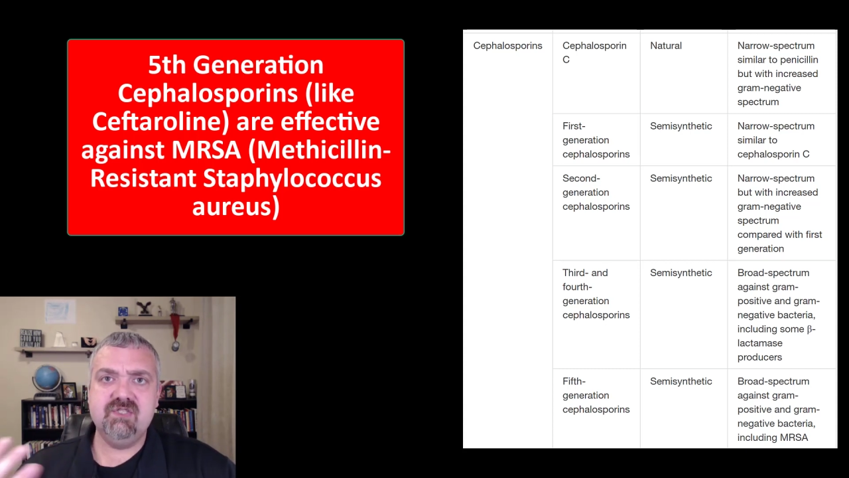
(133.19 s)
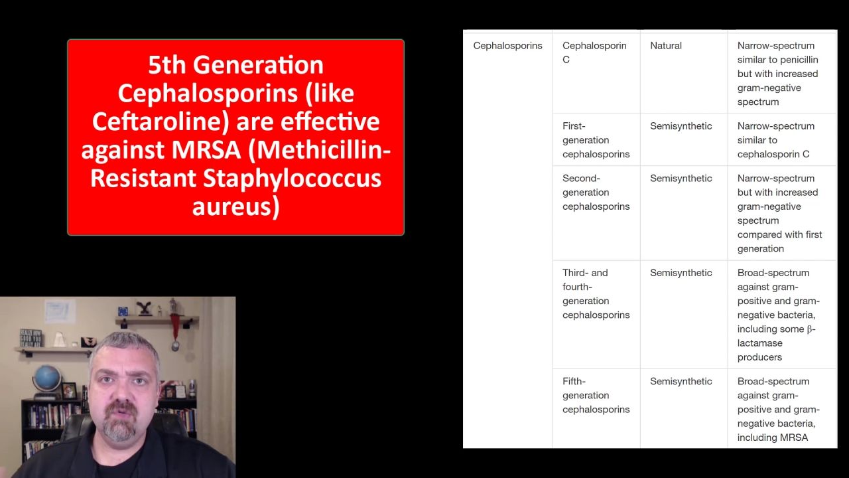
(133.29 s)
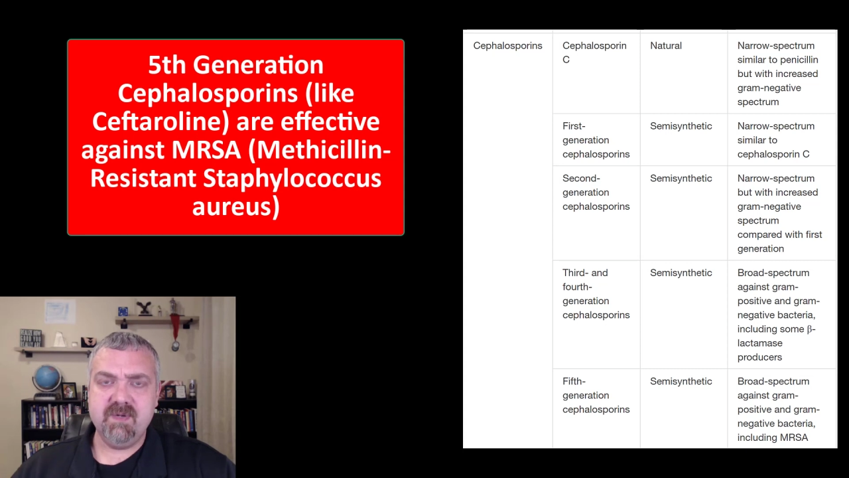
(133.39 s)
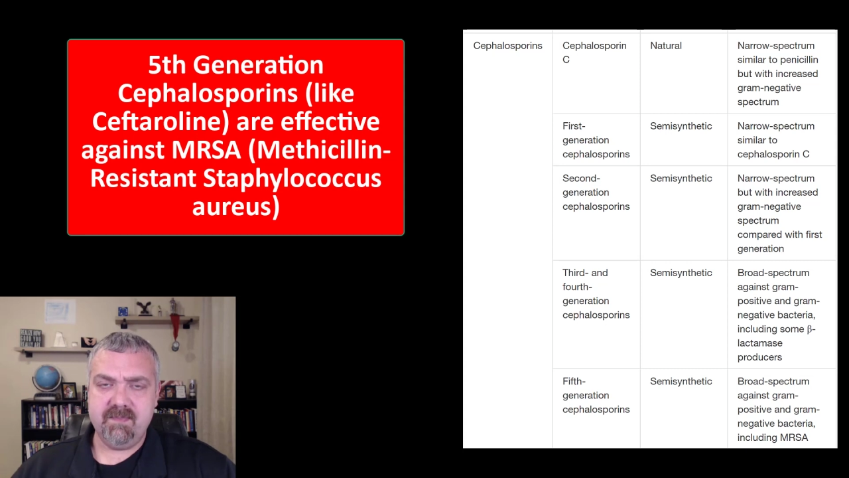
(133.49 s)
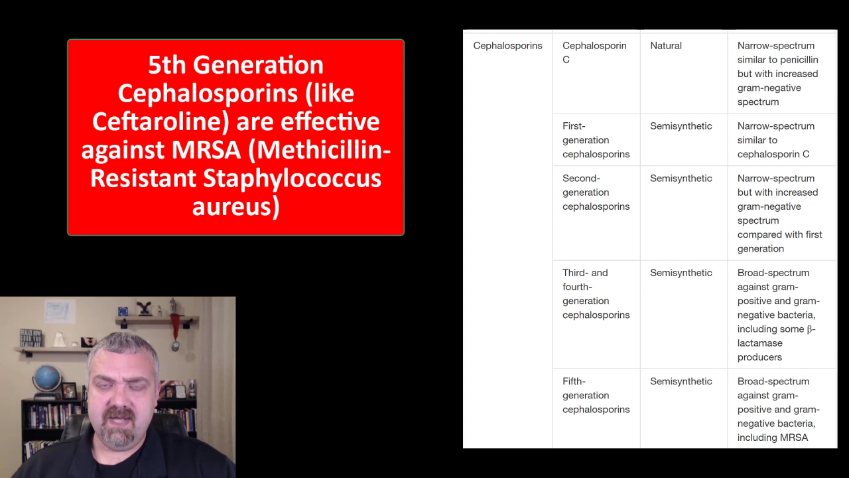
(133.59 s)

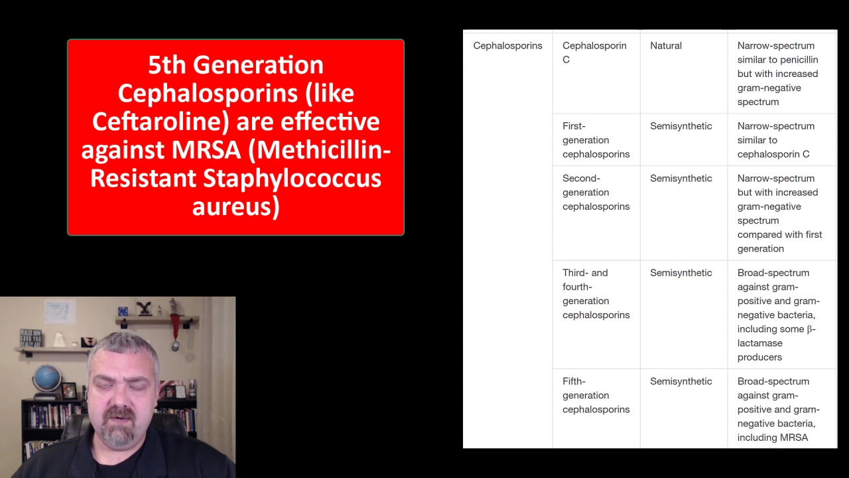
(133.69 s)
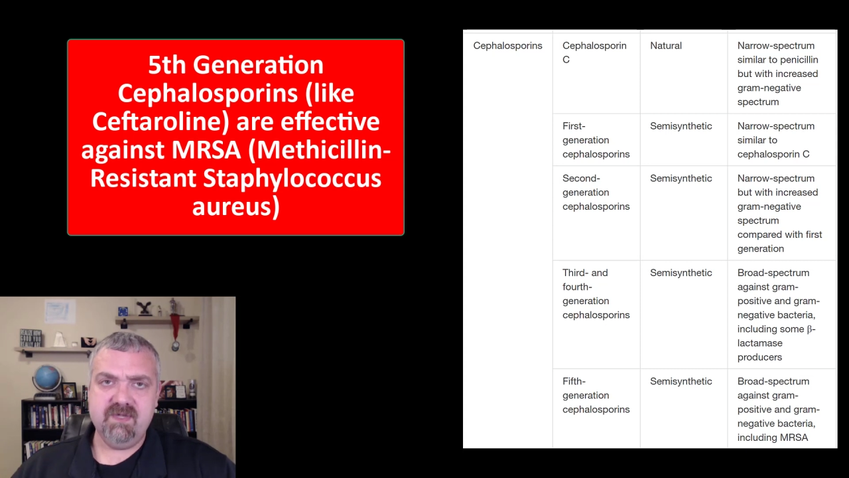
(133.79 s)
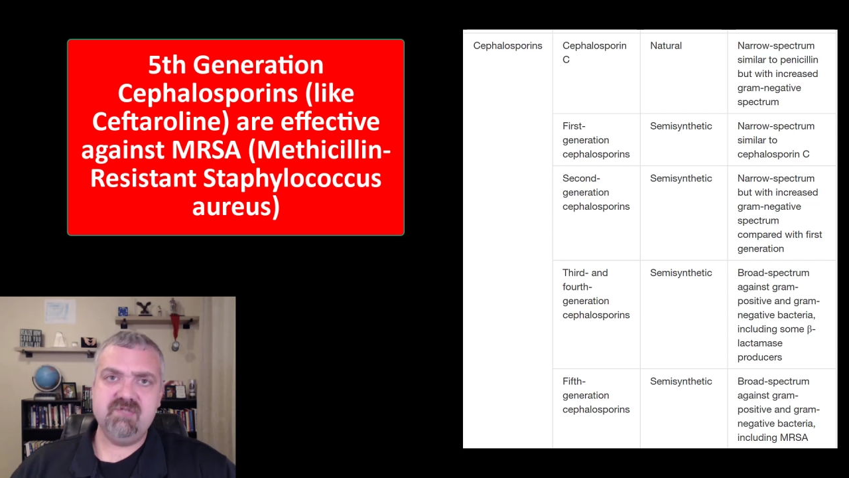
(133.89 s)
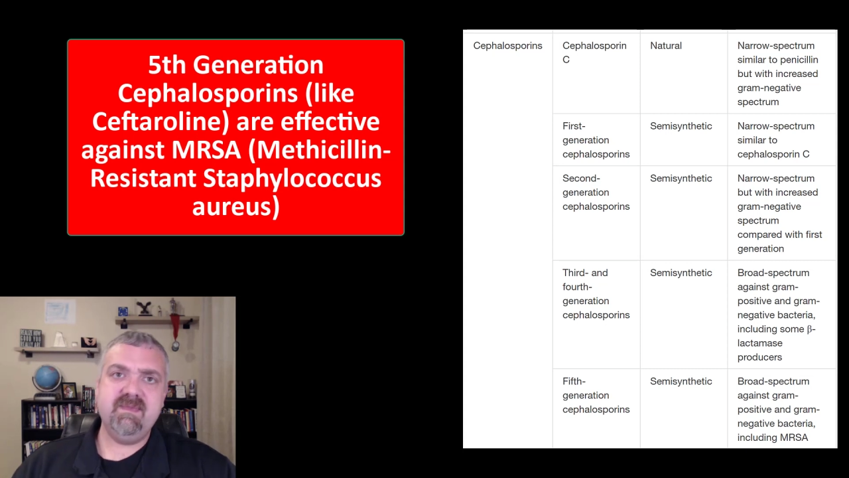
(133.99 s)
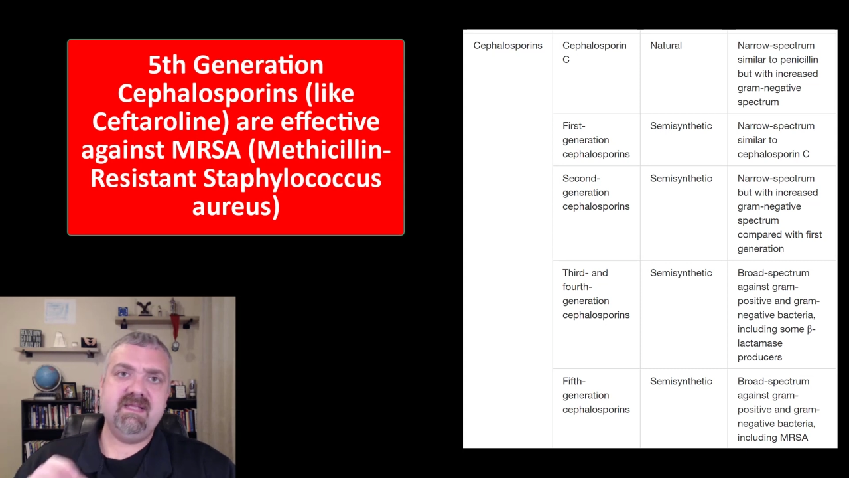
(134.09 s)

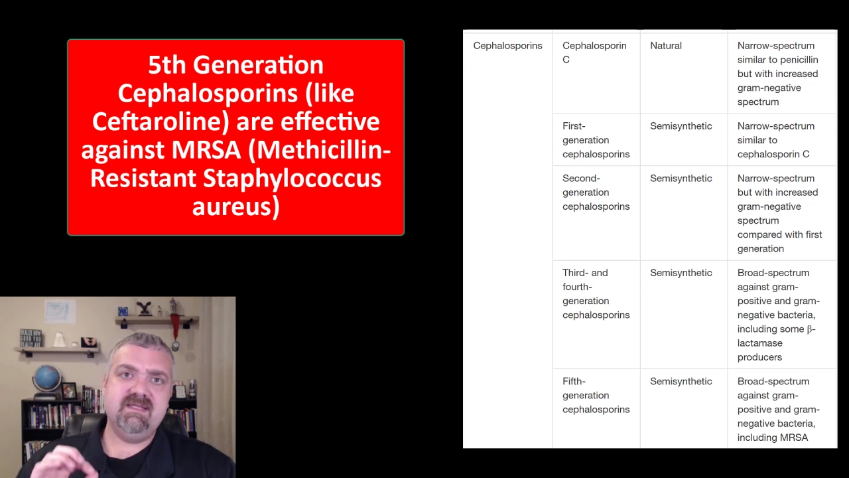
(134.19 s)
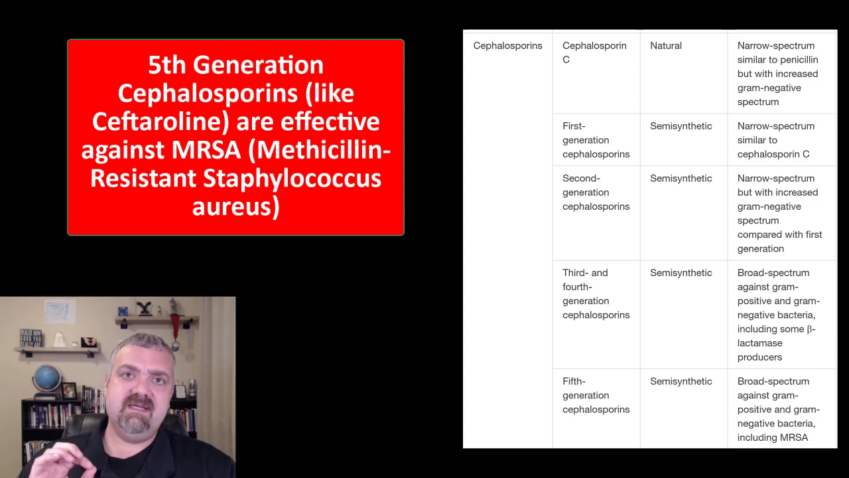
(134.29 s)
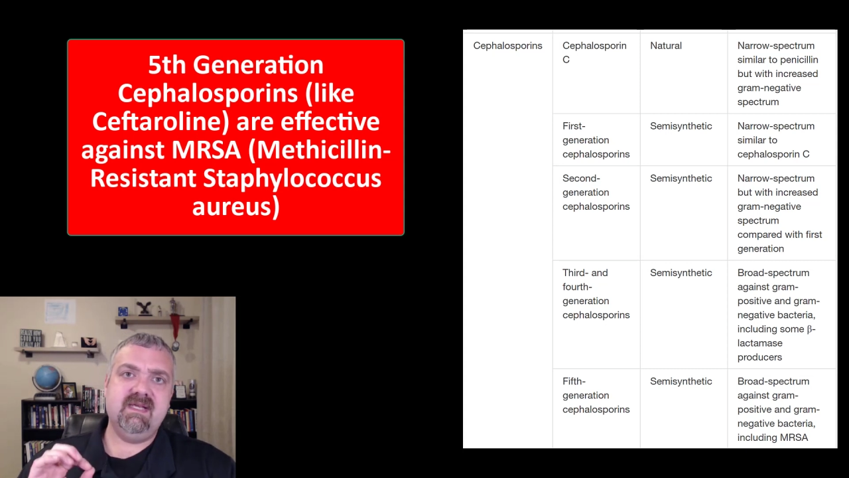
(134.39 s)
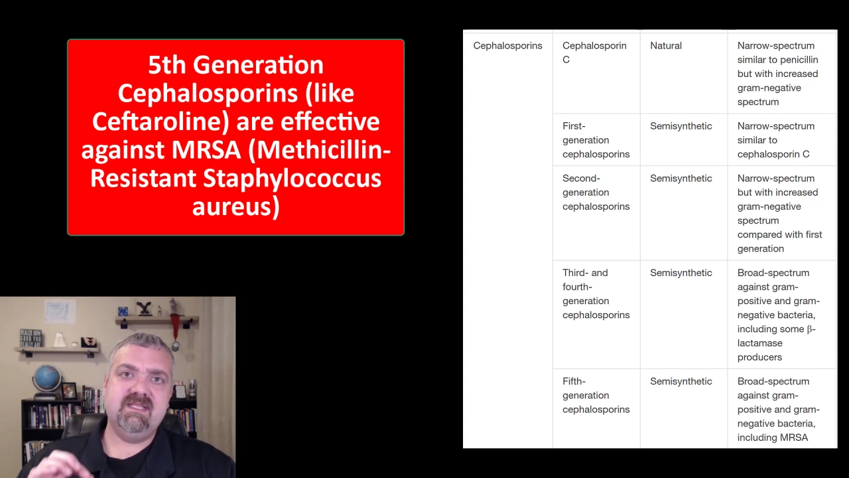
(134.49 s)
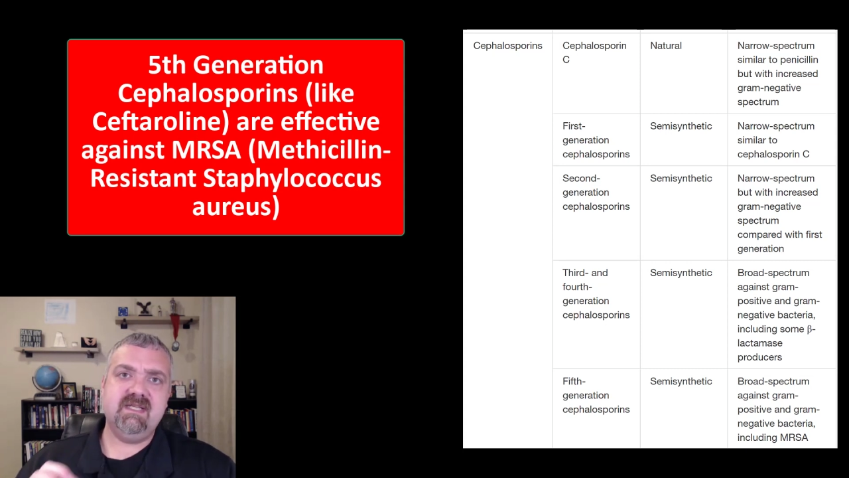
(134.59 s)
superbug, which
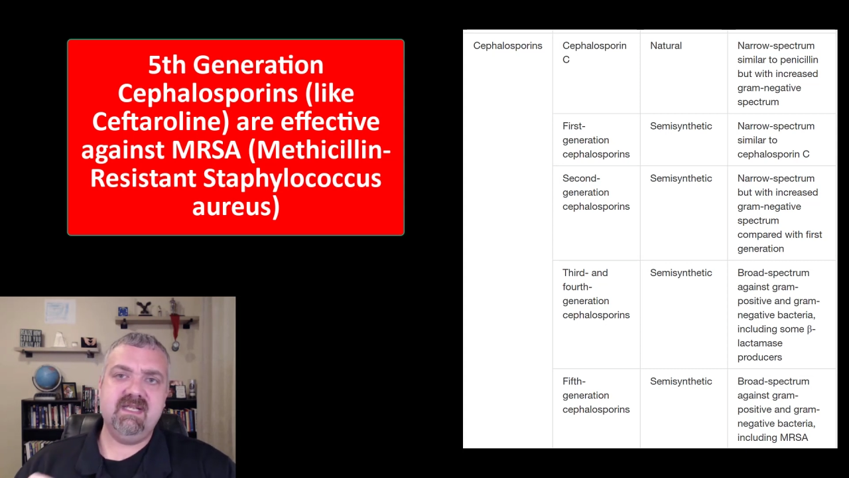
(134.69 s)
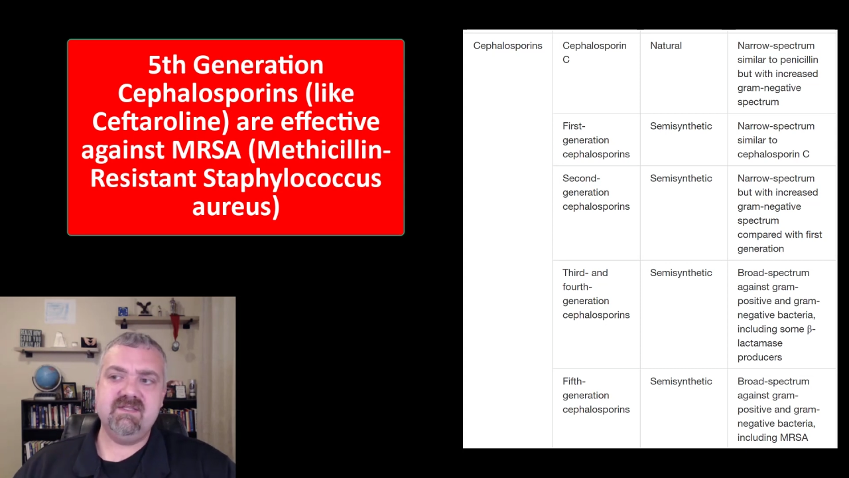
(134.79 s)
means it's,